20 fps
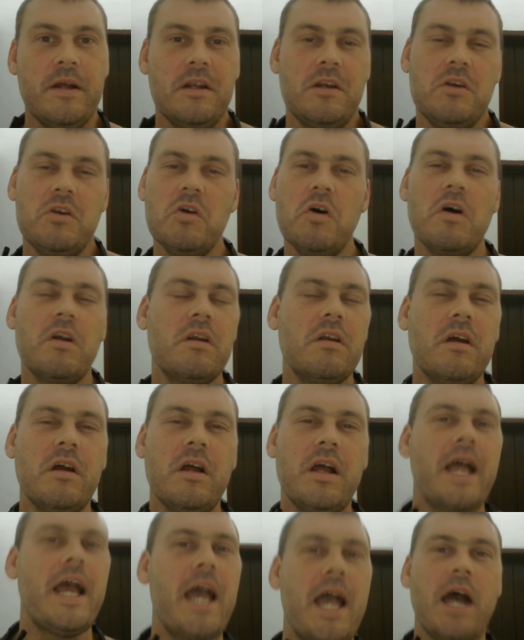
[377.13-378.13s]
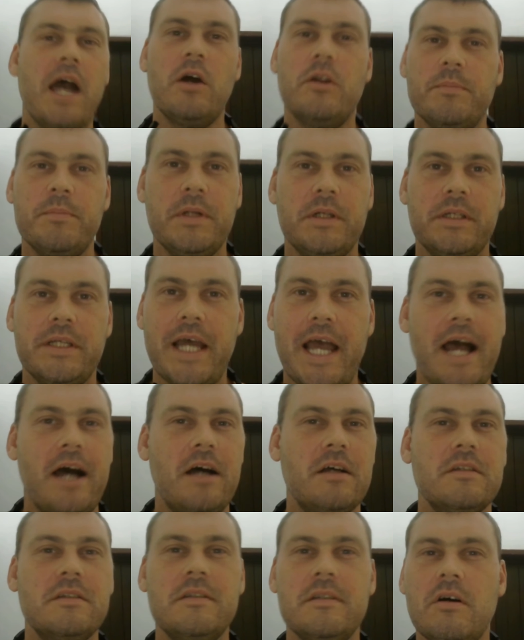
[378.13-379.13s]
not how to build a
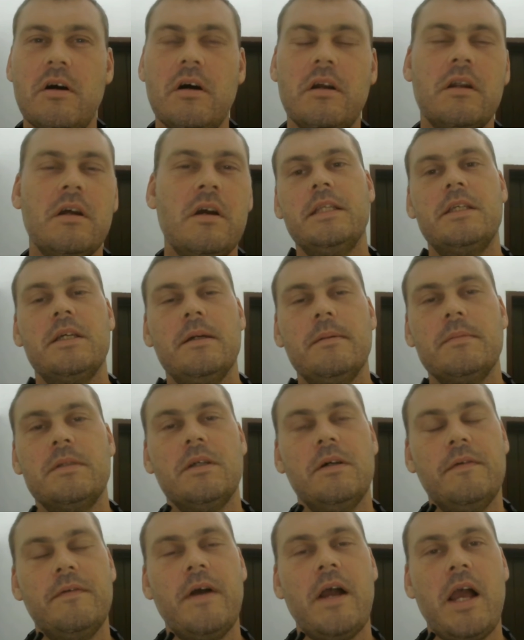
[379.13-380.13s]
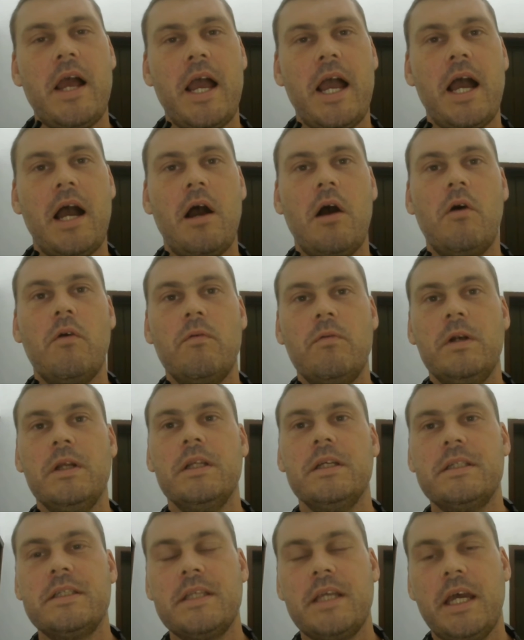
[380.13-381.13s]
house, not in terms of how real
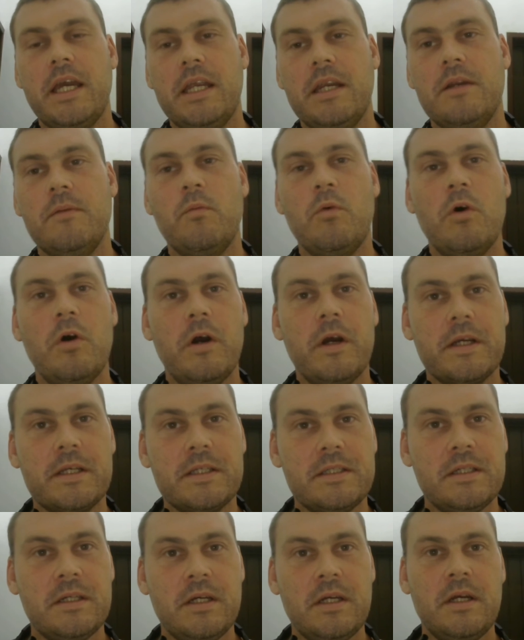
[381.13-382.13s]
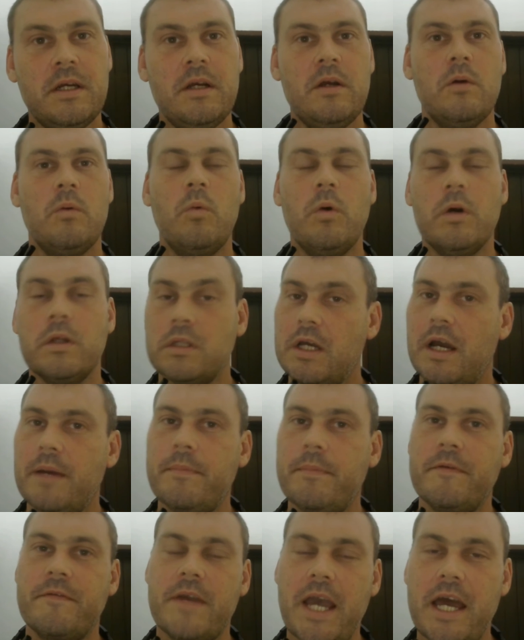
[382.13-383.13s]
estate works, what
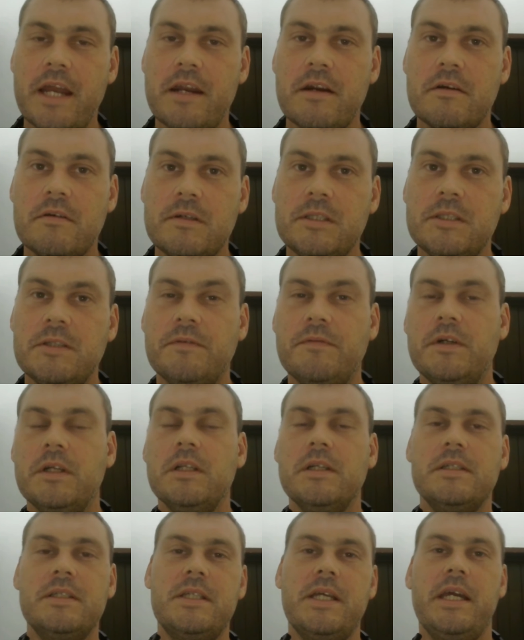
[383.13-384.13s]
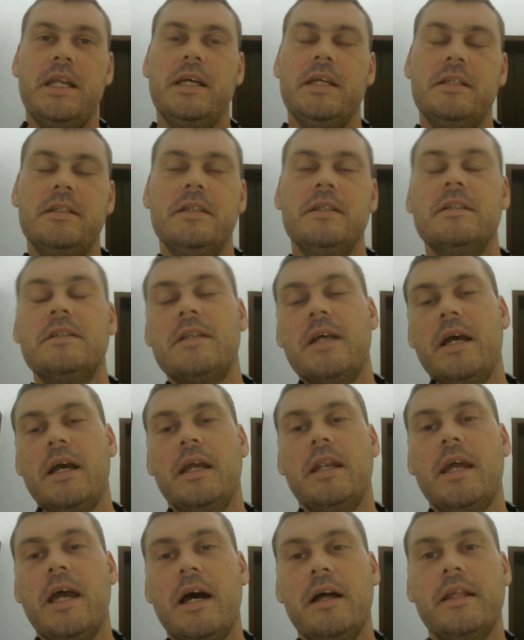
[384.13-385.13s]
type of categories of real estate exist,
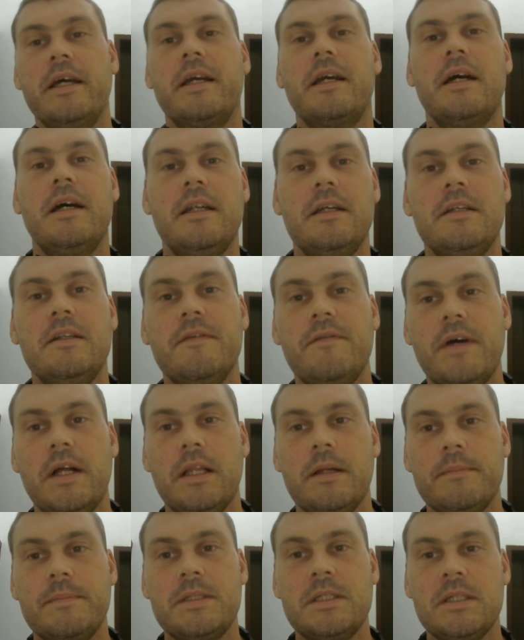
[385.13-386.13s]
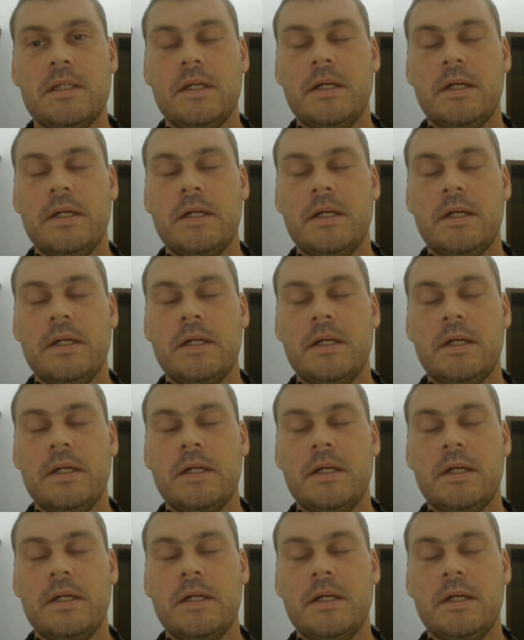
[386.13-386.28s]
and how that kind of develops.